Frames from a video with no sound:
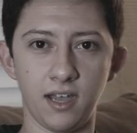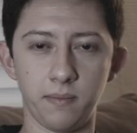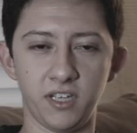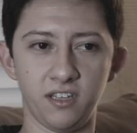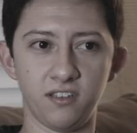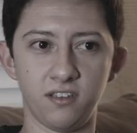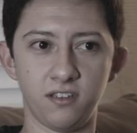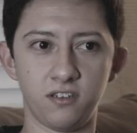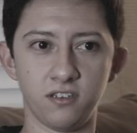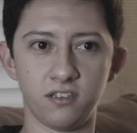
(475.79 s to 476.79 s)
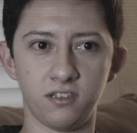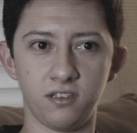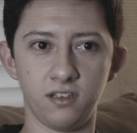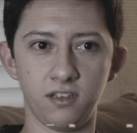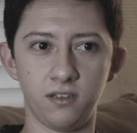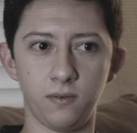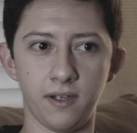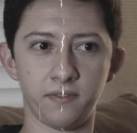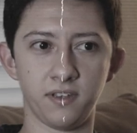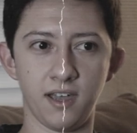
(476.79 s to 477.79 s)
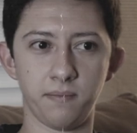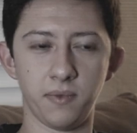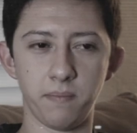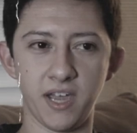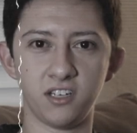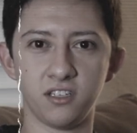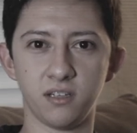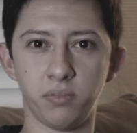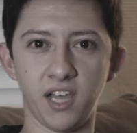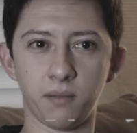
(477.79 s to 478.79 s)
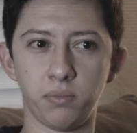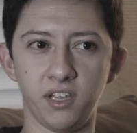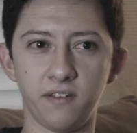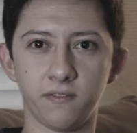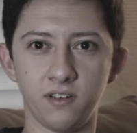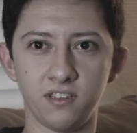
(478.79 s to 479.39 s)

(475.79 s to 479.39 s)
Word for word: I mean, just you have to imagine the Black Plague, for